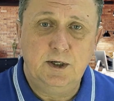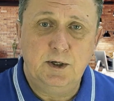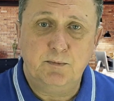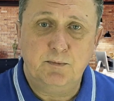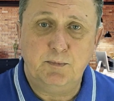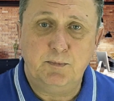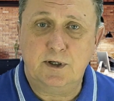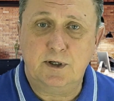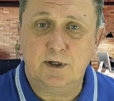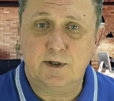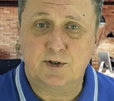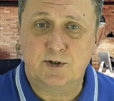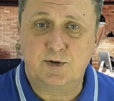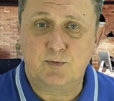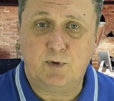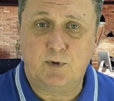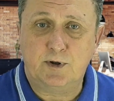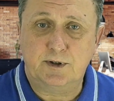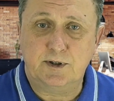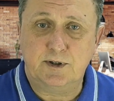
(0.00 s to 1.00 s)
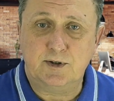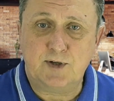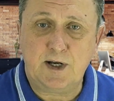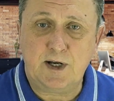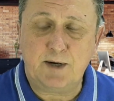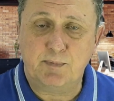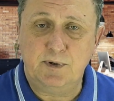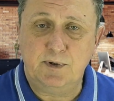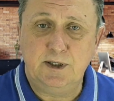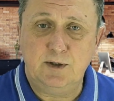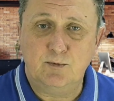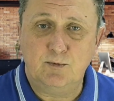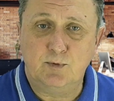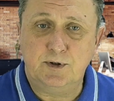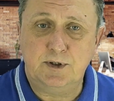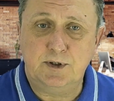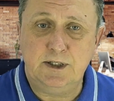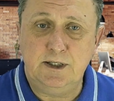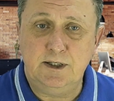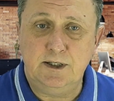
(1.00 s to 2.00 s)
because what is happening with
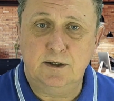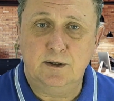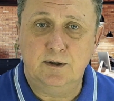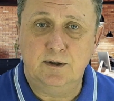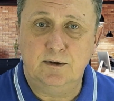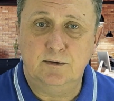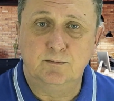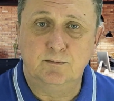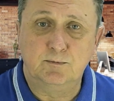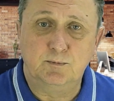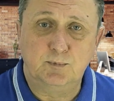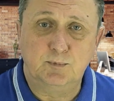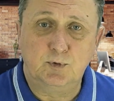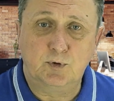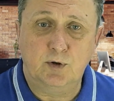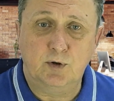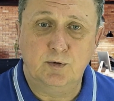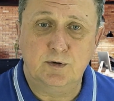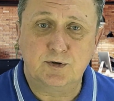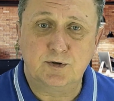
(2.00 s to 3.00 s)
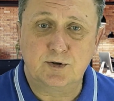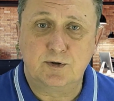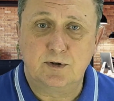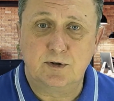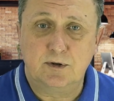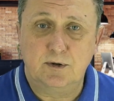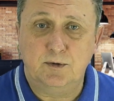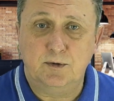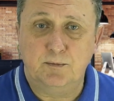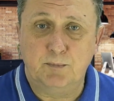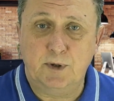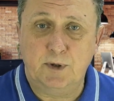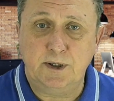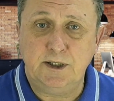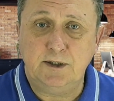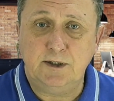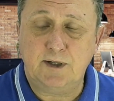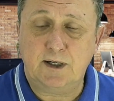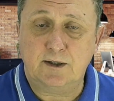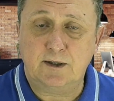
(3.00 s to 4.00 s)
the current money
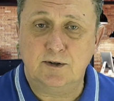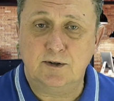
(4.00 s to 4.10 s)
that is